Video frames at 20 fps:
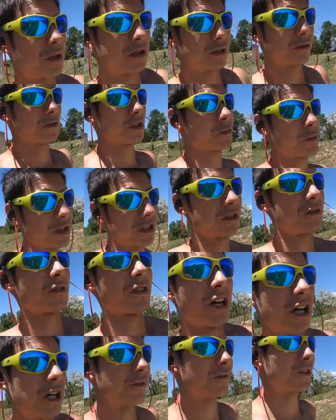Wanted to respect the
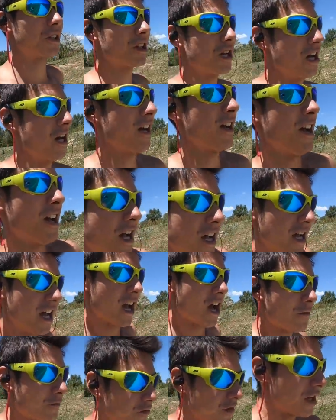recovery
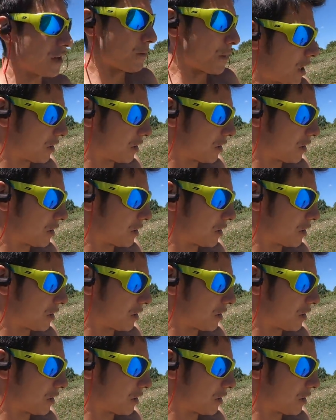after that